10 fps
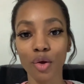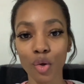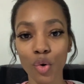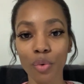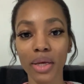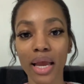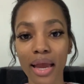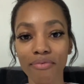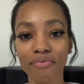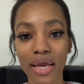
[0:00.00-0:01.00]
glory
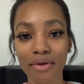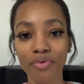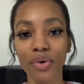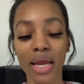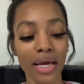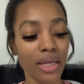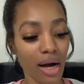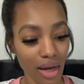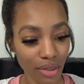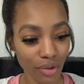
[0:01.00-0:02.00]
and favor and
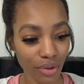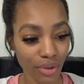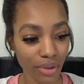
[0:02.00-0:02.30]
honor